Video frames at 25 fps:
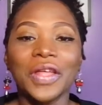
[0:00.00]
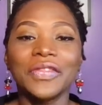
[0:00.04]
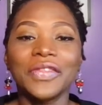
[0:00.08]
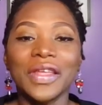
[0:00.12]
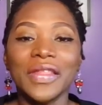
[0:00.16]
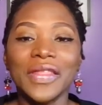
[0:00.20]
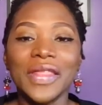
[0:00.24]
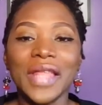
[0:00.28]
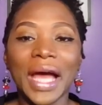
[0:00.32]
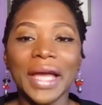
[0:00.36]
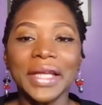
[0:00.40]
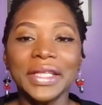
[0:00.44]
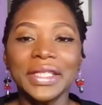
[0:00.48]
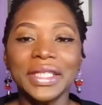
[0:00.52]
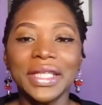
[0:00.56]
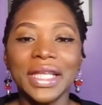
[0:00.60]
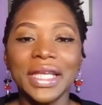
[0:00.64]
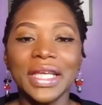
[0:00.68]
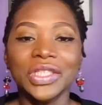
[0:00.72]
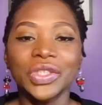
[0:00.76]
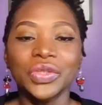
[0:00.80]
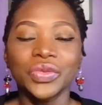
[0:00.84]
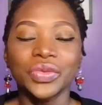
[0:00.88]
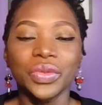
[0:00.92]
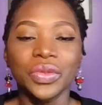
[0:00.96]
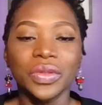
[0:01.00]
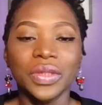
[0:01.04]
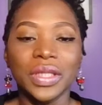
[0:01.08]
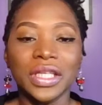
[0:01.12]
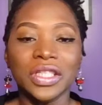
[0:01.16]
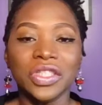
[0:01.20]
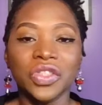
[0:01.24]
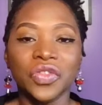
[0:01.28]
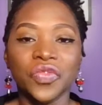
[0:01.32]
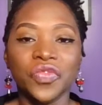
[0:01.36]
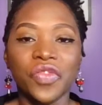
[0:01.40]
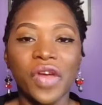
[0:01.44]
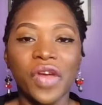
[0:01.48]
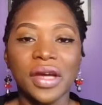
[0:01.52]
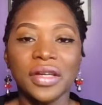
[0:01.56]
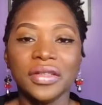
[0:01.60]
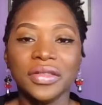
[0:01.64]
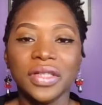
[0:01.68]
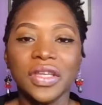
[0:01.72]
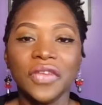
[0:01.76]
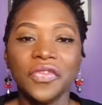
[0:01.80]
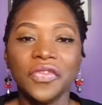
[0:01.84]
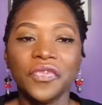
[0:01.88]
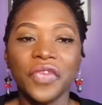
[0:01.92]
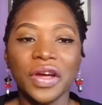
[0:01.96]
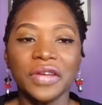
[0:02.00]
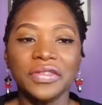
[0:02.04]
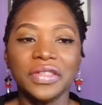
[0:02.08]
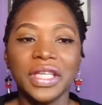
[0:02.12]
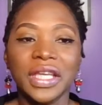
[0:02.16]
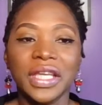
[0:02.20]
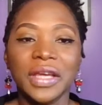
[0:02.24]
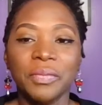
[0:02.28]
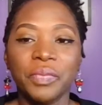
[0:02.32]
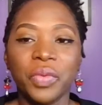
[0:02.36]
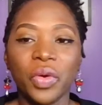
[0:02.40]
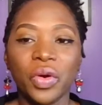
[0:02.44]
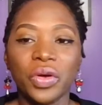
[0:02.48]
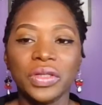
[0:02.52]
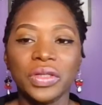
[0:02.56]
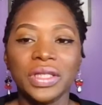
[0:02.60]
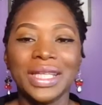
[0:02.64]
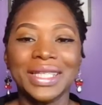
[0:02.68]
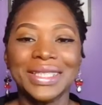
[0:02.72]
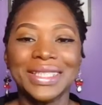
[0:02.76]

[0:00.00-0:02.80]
the 90 days rule is very, very important.